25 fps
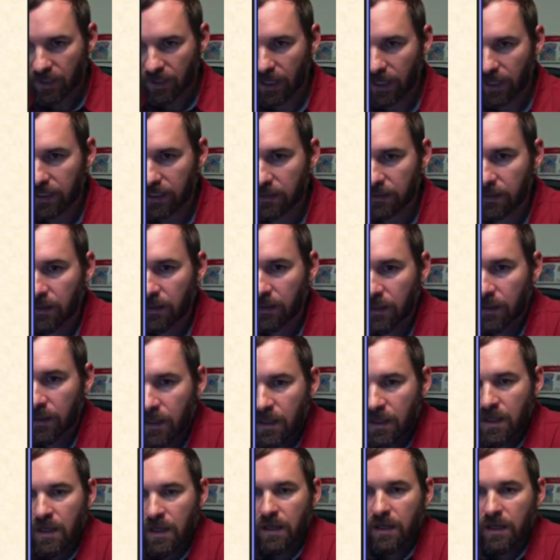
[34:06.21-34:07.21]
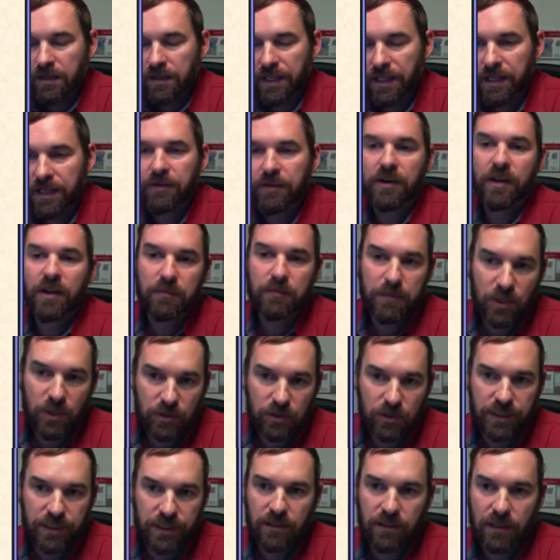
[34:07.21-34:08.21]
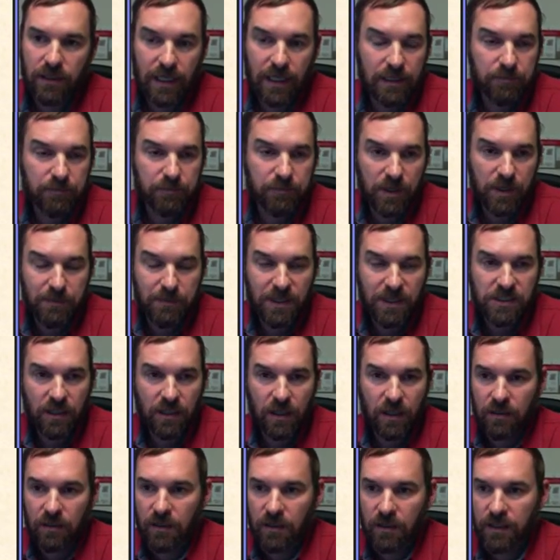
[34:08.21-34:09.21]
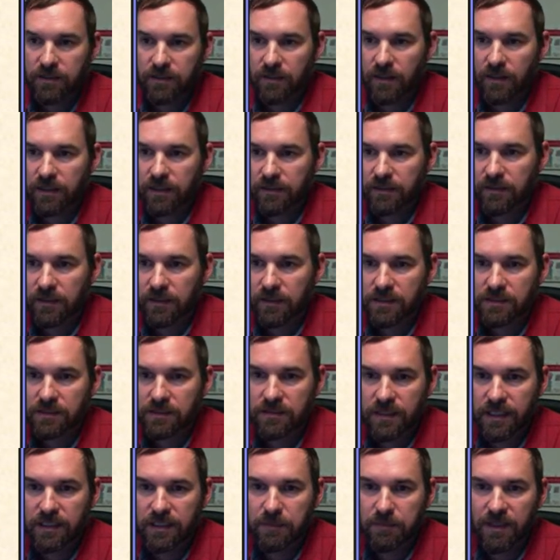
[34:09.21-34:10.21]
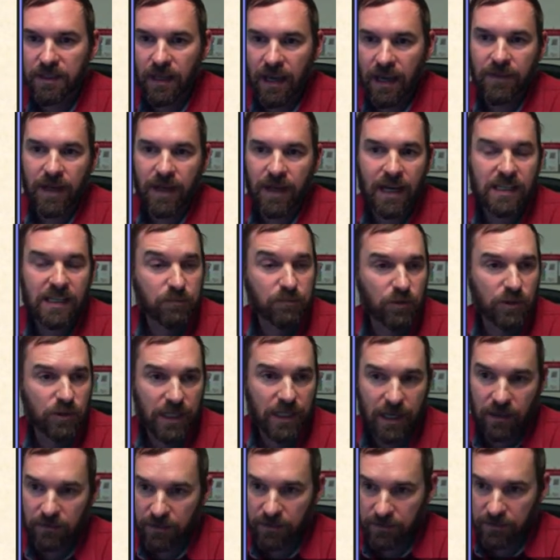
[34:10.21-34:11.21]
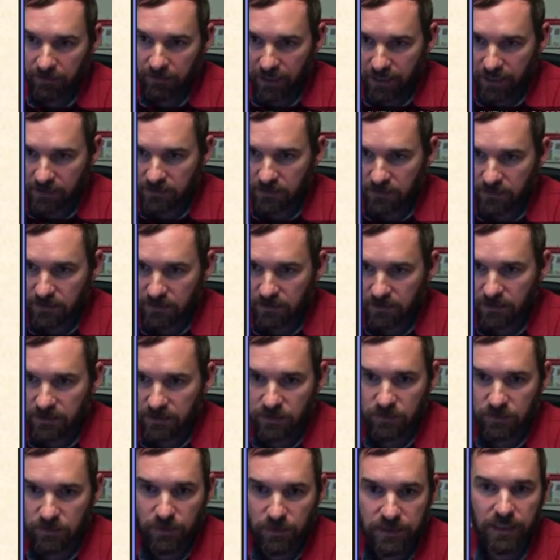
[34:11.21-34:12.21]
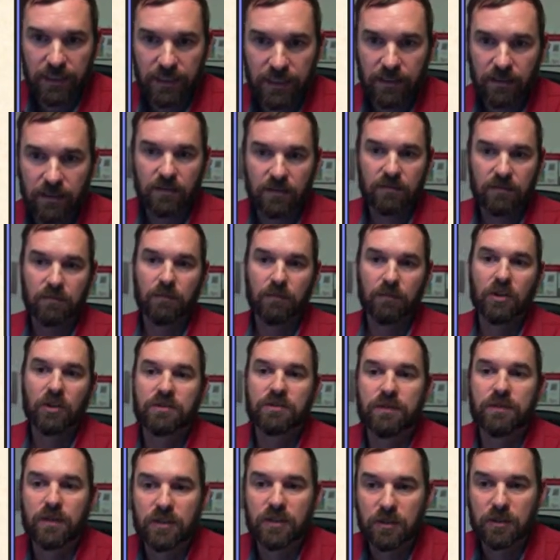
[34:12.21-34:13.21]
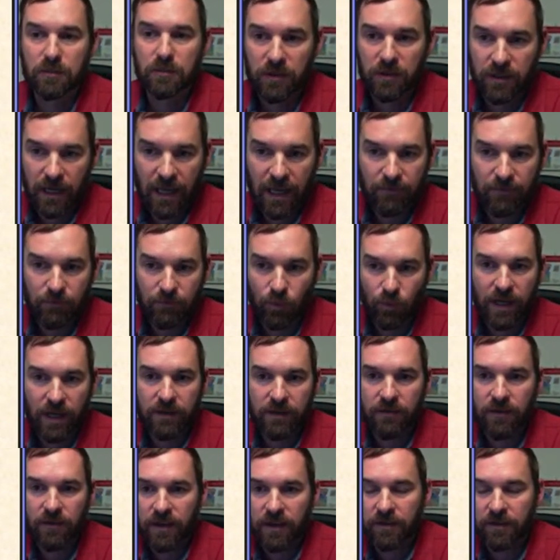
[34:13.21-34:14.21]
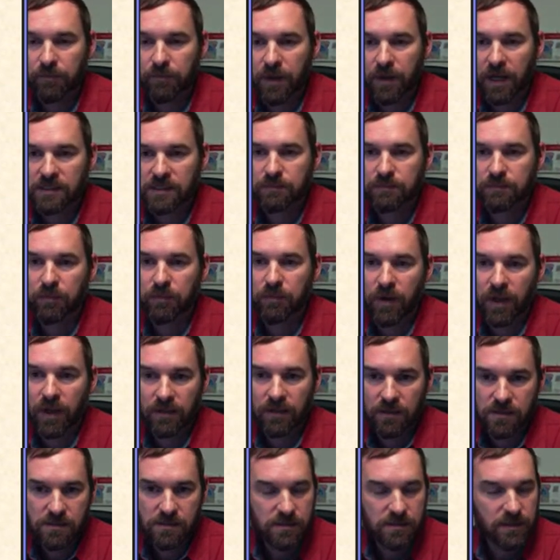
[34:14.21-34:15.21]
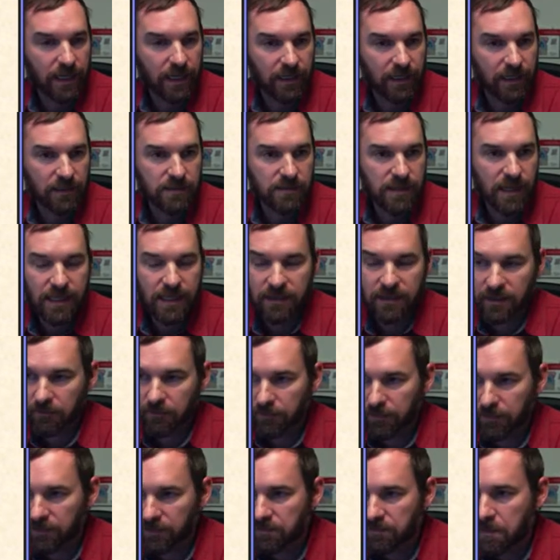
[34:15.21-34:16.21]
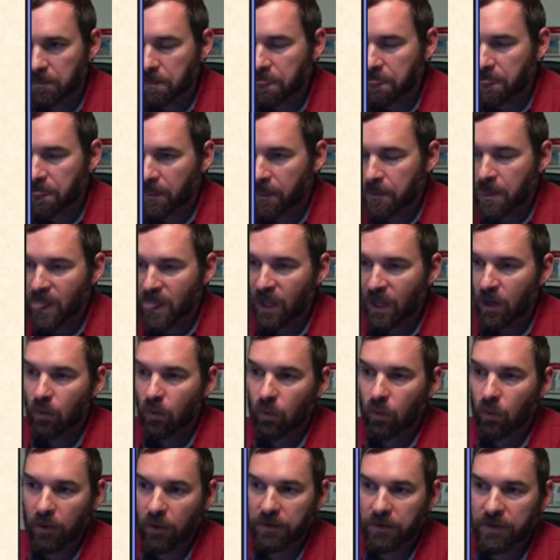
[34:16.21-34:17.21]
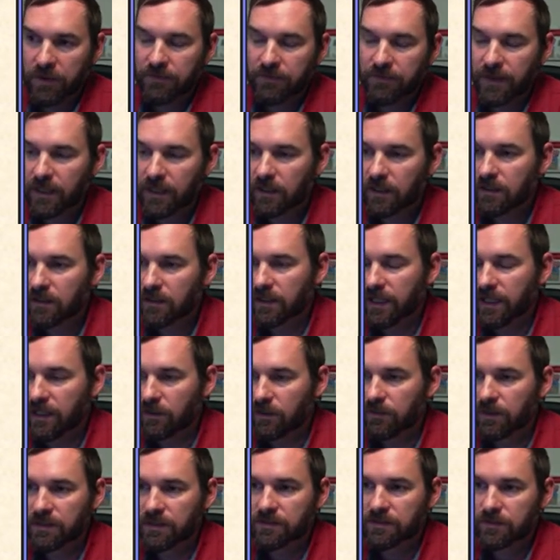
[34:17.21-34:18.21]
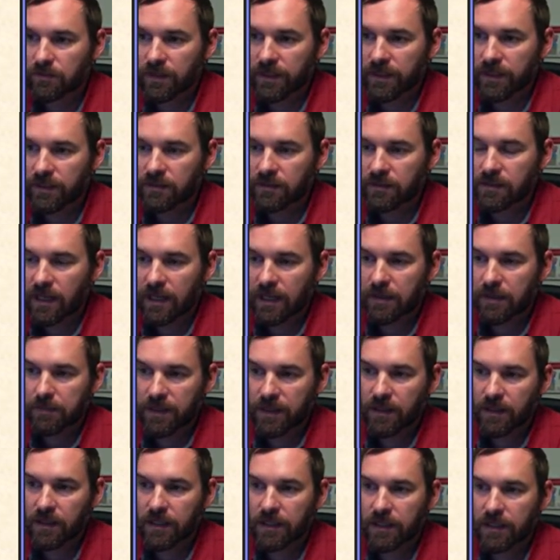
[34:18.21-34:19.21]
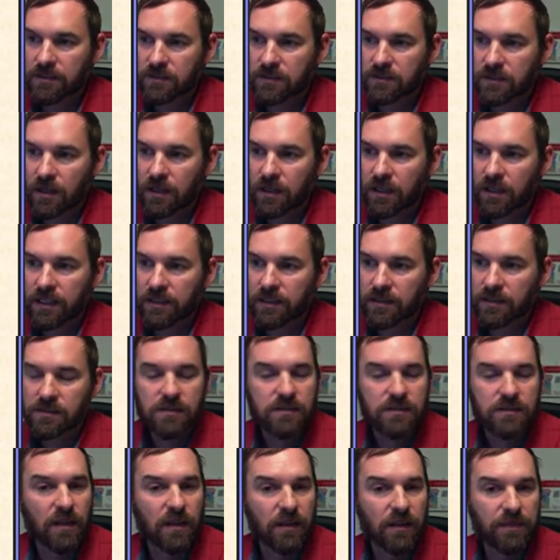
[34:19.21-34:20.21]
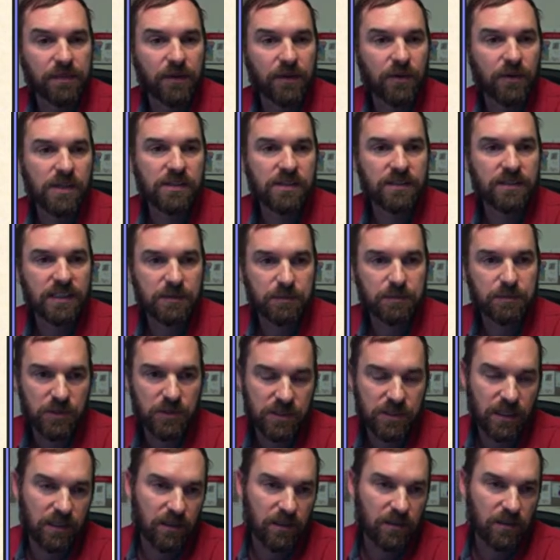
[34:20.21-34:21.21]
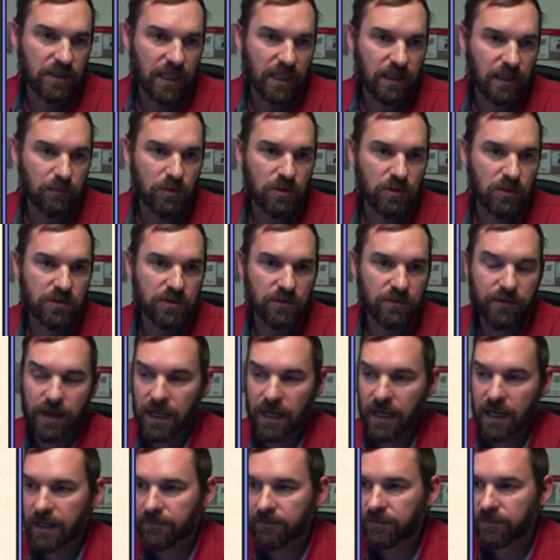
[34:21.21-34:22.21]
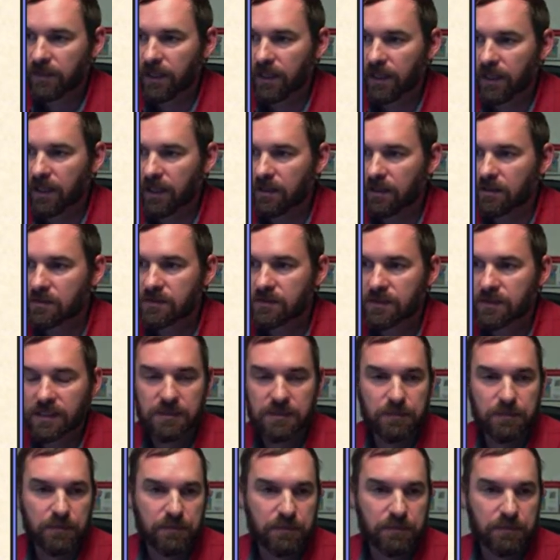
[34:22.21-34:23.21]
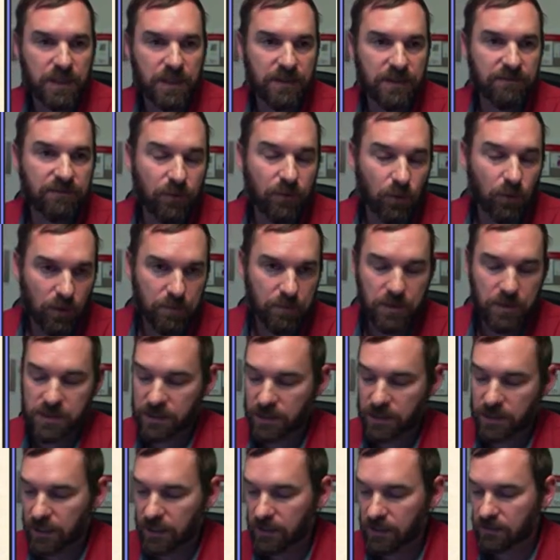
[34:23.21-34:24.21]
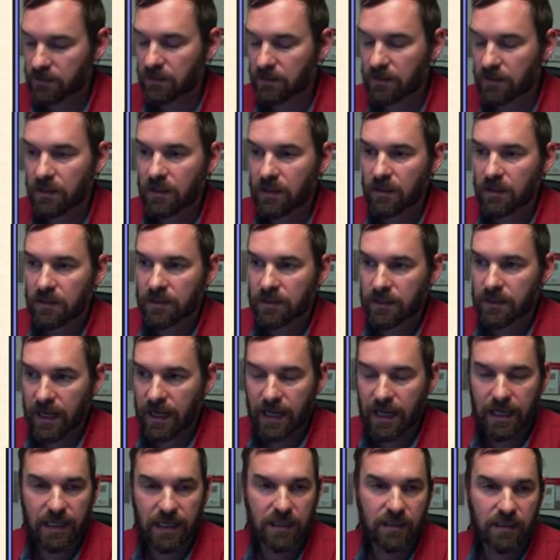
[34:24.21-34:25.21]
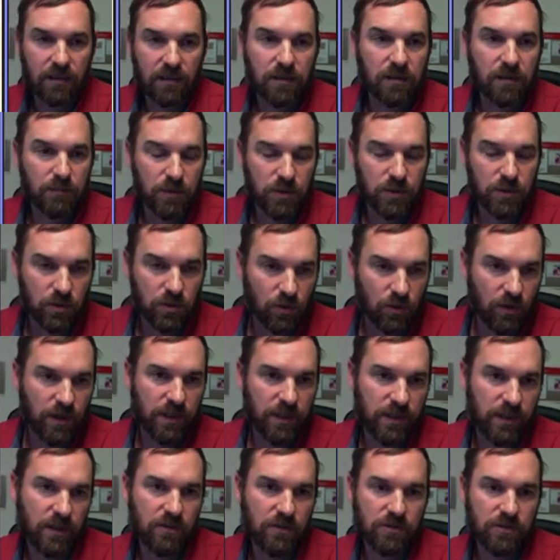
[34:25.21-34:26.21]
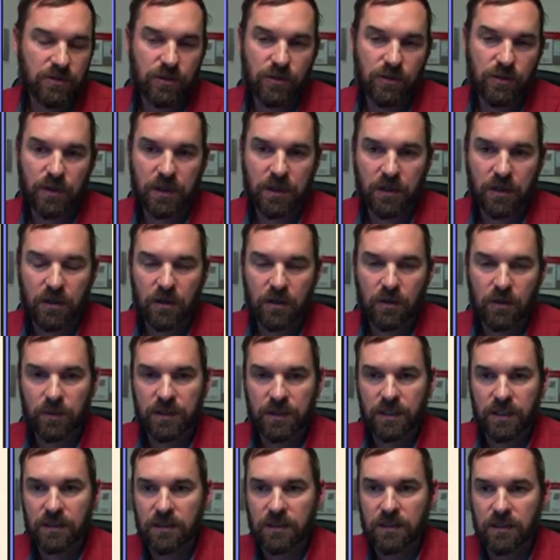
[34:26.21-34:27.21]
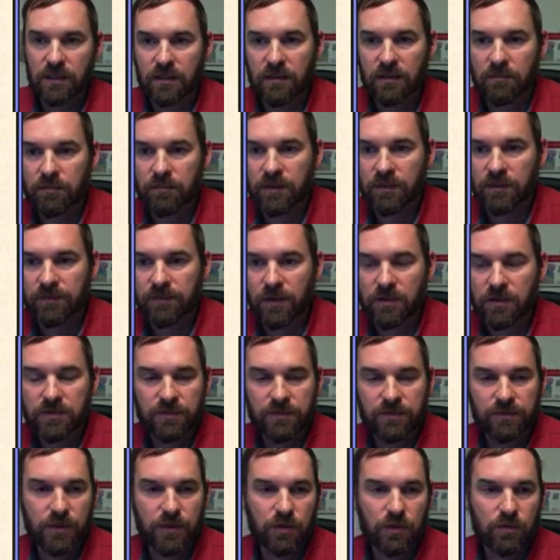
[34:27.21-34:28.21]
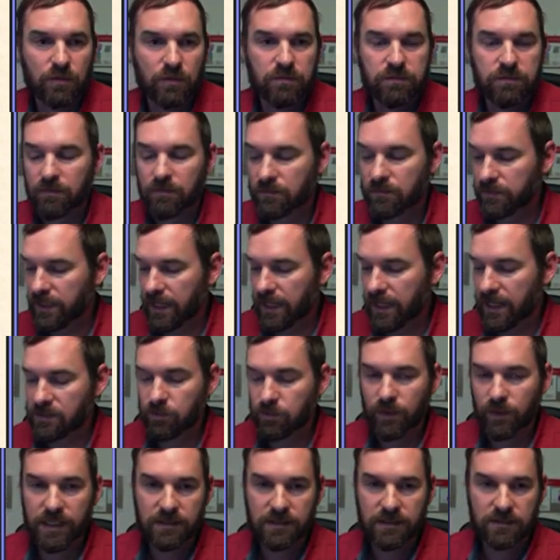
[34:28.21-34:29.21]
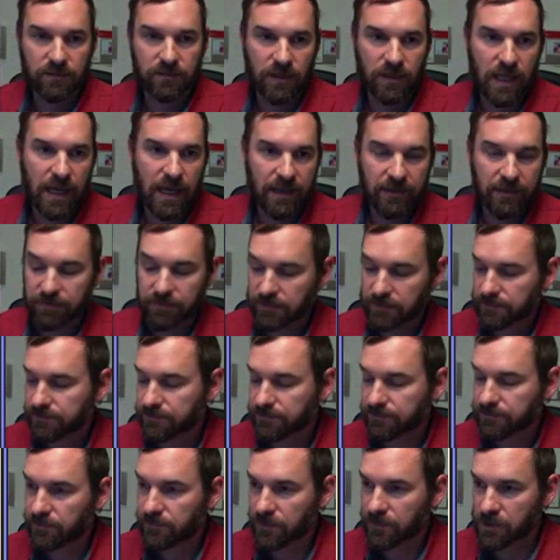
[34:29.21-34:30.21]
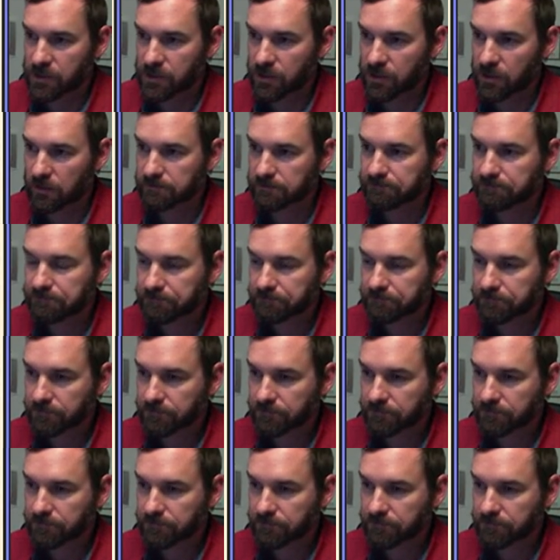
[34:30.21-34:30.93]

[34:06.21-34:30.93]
And Neonate mule deer, like pretty much all other ungulates, tend to be have the highest mortality rates. This is when they are most vulnerable and have a wide array of possible predators that can take them. But what we found again over this three-year time period in Starkey, that's that 36% of those animals survived and 64% die, and the majority of those do occur within the the first few days, weeks of life, for sure.